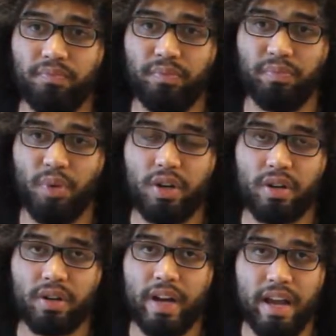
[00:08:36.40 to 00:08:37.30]

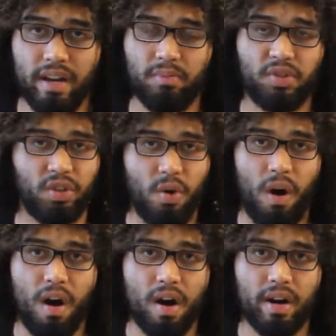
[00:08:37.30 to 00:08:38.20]
Booker hit him so
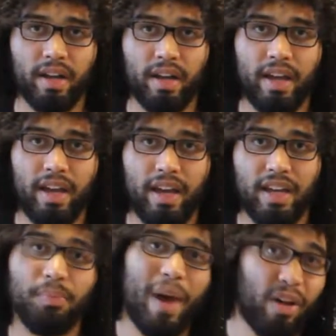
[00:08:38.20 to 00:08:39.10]
hard, his
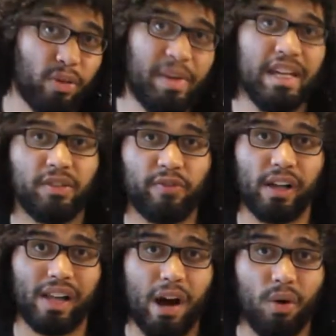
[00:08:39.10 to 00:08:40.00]
mouthpiece
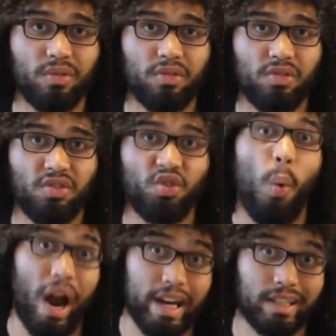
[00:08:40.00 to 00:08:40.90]
fell out
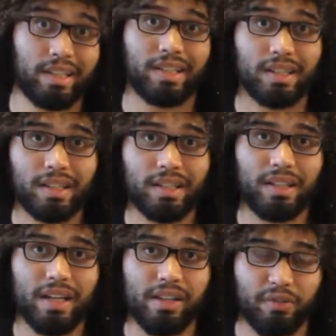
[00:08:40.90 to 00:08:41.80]
twice
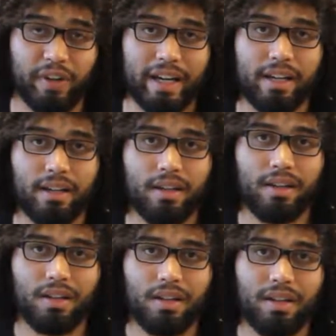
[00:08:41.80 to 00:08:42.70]
in the fight.
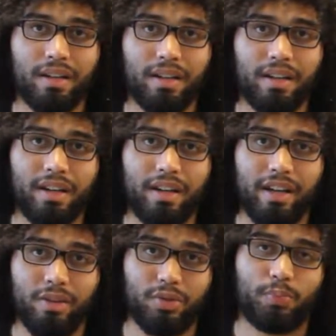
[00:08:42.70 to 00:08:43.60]

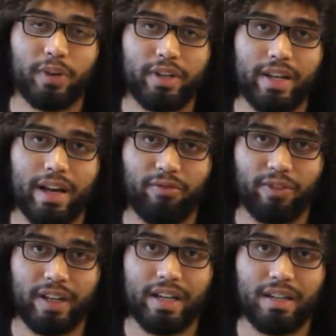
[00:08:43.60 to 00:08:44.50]
It was pretty damn
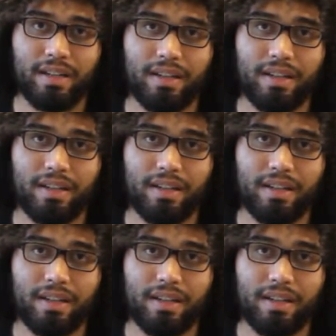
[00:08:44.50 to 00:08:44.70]
funny.